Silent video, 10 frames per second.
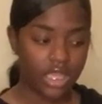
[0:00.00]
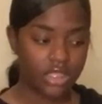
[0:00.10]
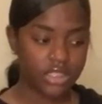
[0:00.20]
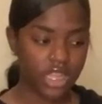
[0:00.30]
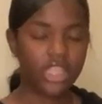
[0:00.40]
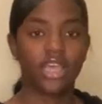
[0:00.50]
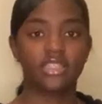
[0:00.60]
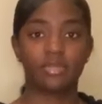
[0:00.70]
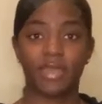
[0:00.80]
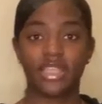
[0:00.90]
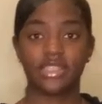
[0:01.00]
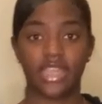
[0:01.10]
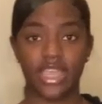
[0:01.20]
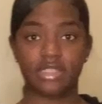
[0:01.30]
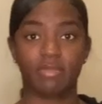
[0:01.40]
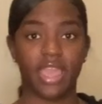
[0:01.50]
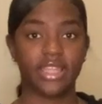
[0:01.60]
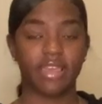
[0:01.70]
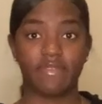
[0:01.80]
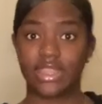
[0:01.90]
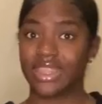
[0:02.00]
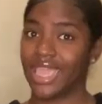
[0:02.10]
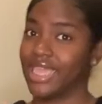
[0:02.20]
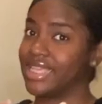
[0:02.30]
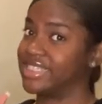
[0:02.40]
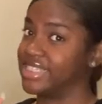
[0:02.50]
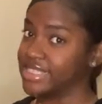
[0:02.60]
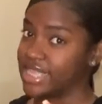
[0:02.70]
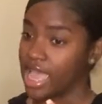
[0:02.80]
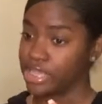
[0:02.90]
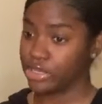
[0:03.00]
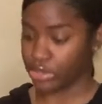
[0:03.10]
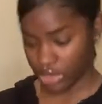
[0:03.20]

Today is May 11th, and it just got here.